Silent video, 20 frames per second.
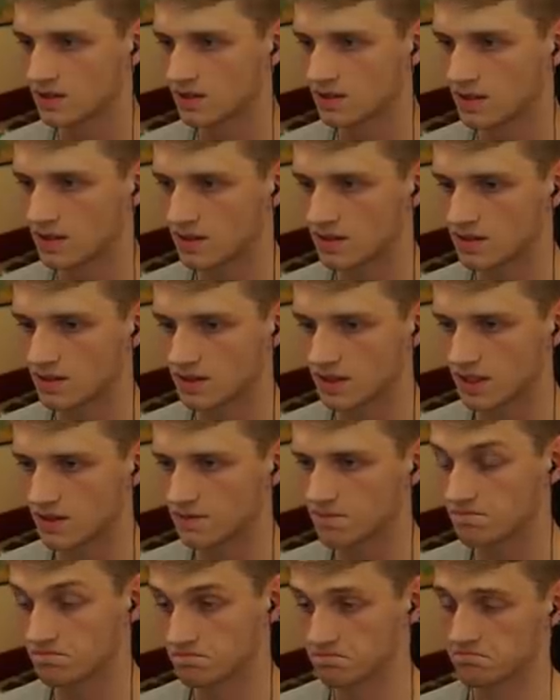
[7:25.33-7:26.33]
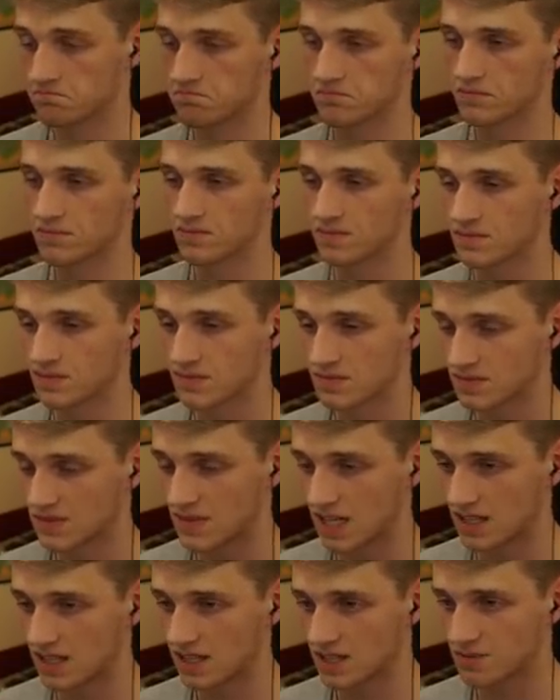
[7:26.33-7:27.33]
Ah, okay.
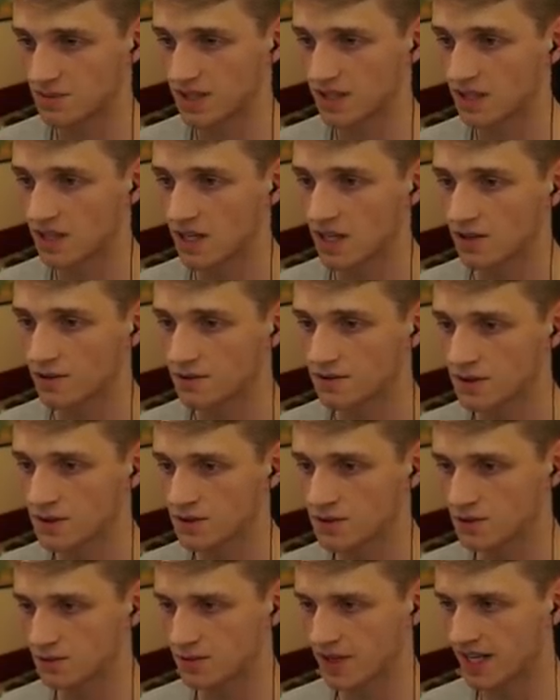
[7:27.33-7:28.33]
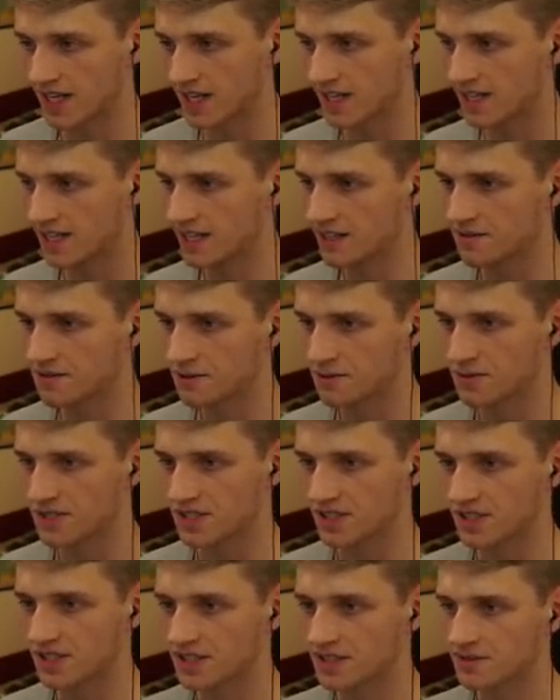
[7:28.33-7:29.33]
That, that's better. Froome, hey, Froome,
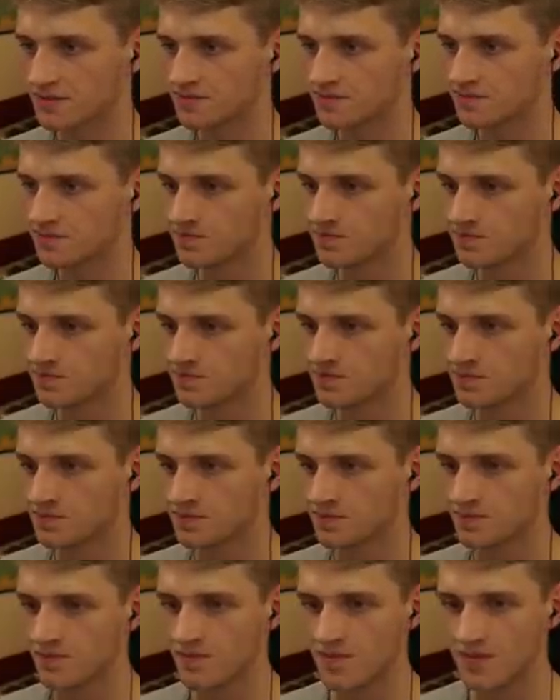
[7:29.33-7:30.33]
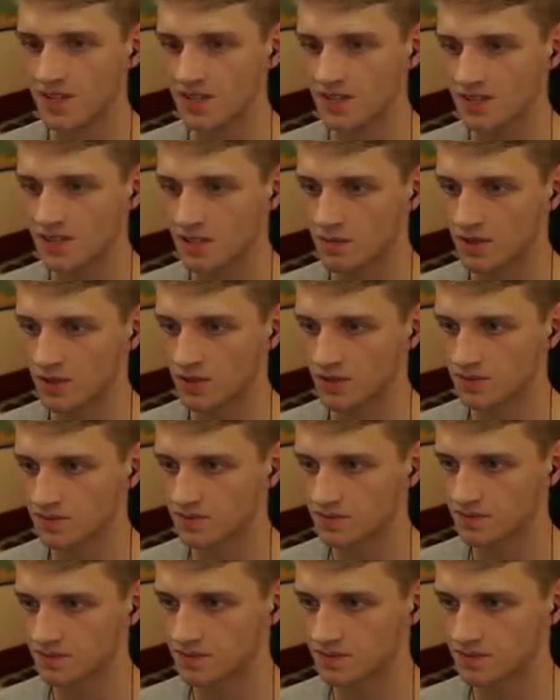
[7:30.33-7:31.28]
sir. What's up, my dude?